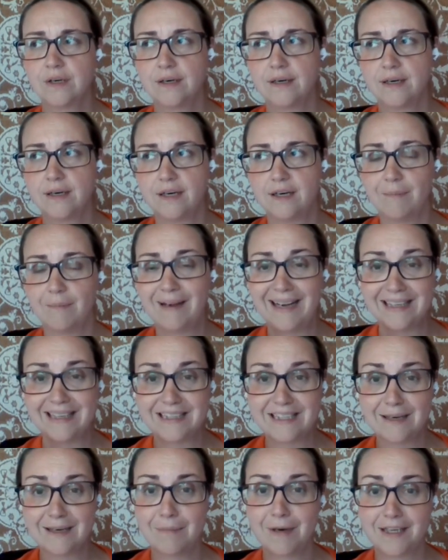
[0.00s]
Um,
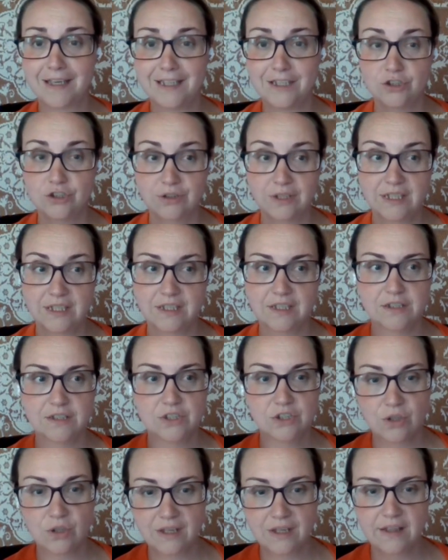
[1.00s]
antibody trigger.
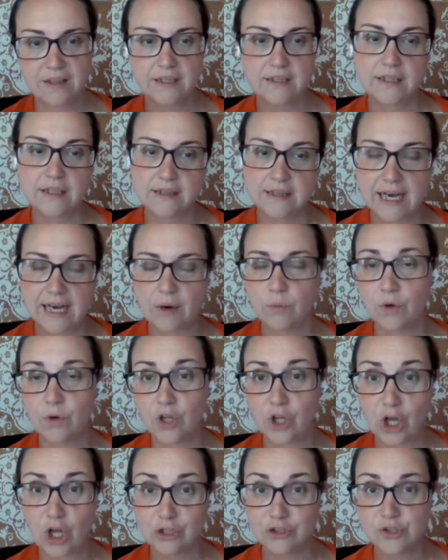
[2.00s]
So I think that that will
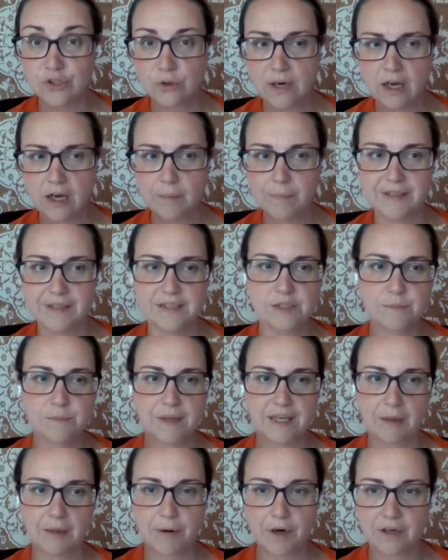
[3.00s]
also help. And it's
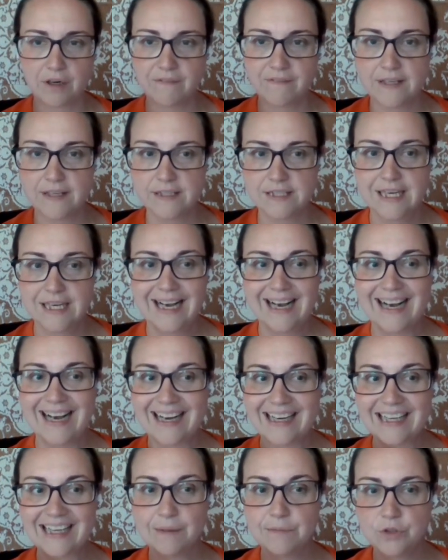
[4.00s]
playing a part of this.
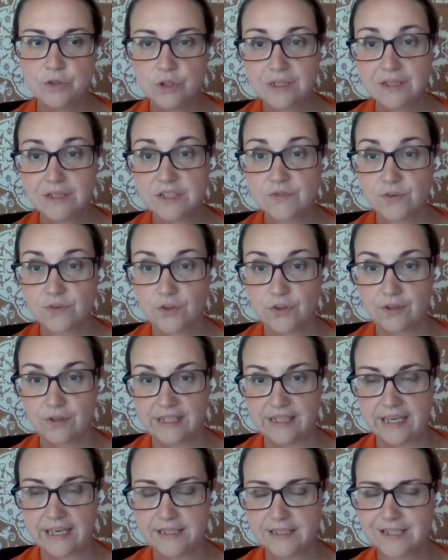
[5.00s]
Again, I'm doing this for thirty
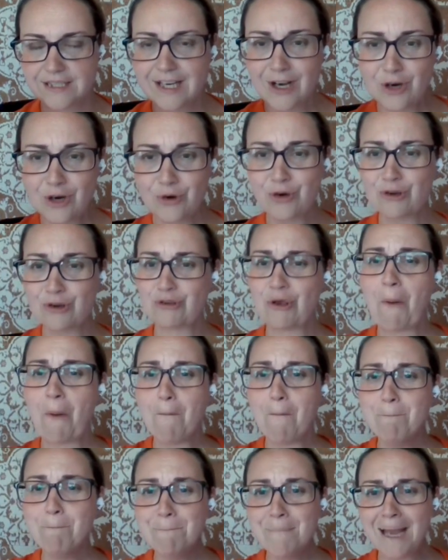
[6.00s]
days. Who knows?
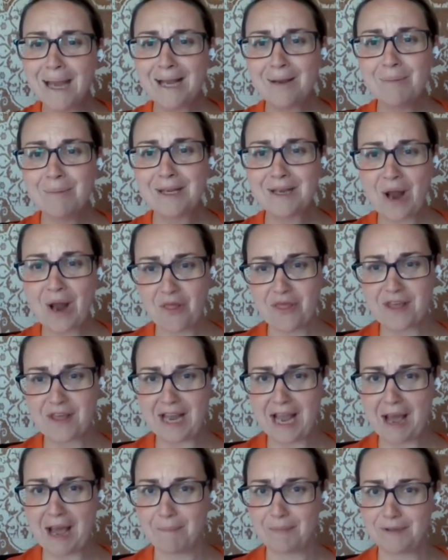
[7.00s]
Maybe nothing
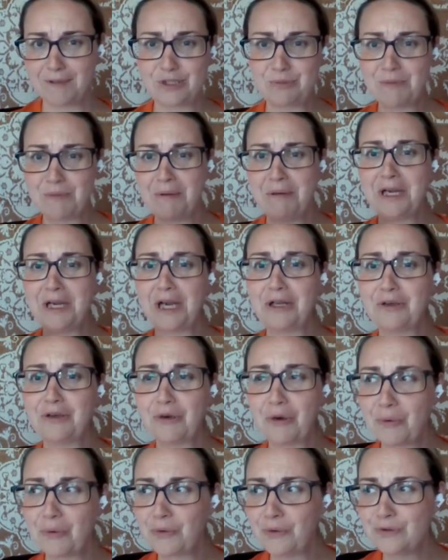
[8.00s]
happens. Maybe I
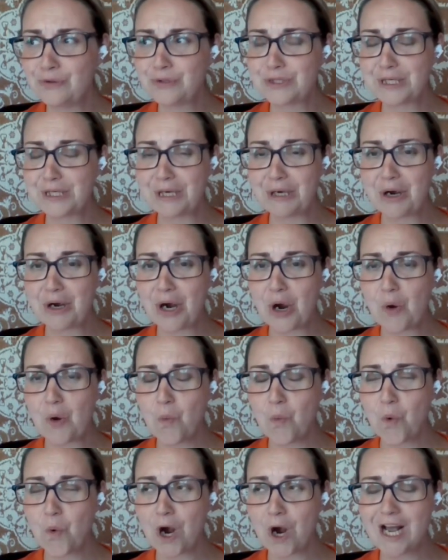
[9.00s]
don't lose
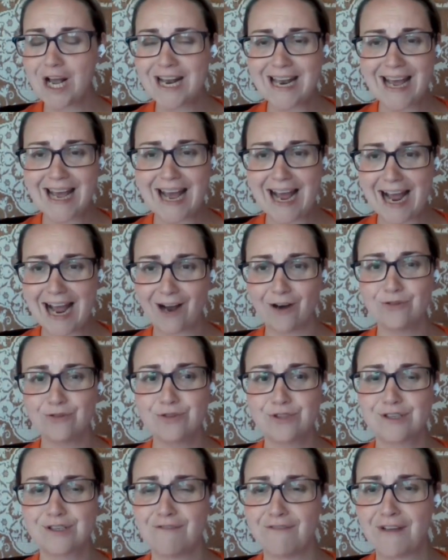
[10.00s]
one
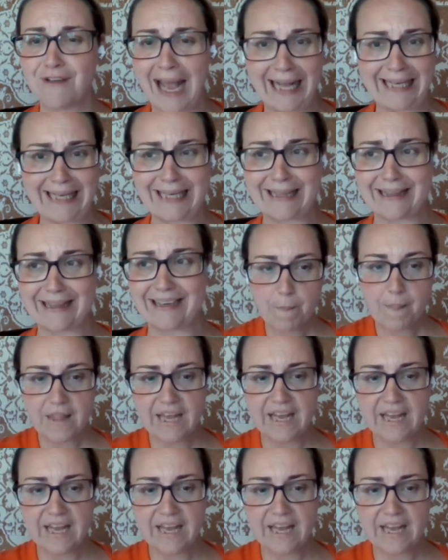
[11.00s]
ounce of anything.